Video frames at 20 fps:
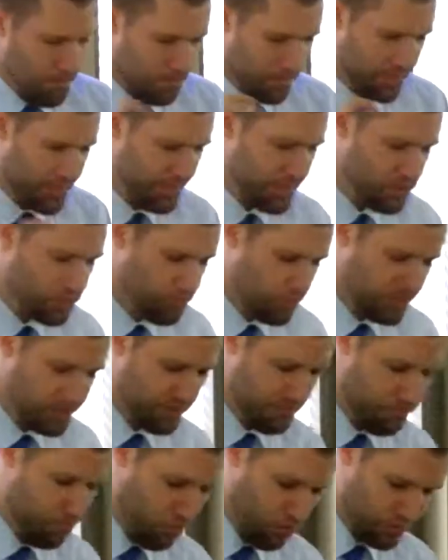But here's
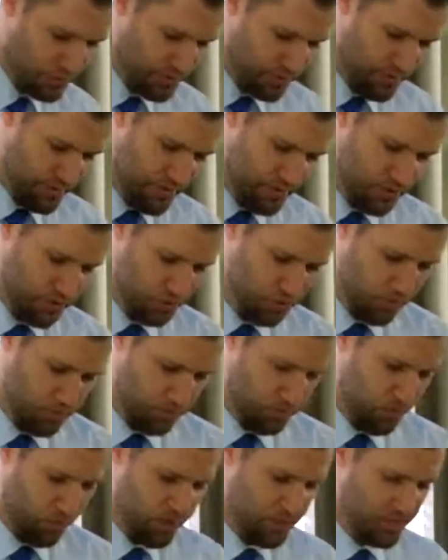what's important, and this is
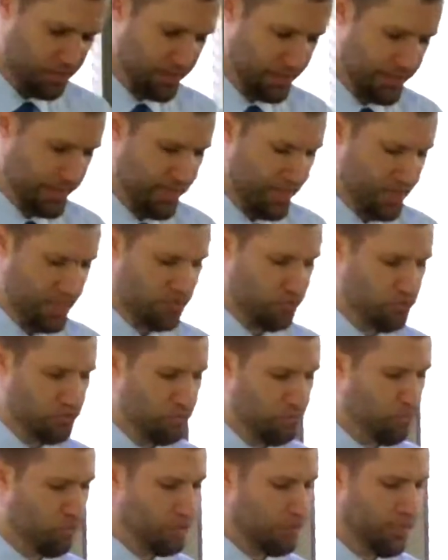what Paul is going to get
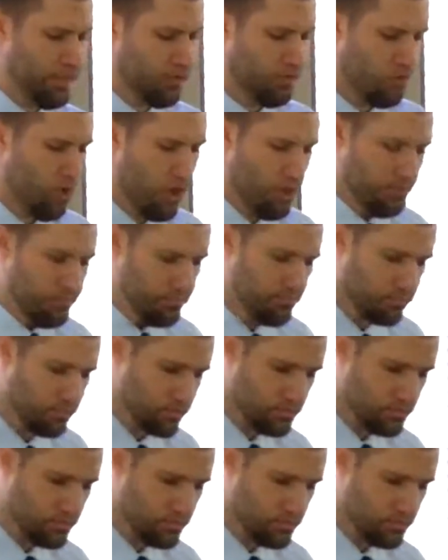into more later on.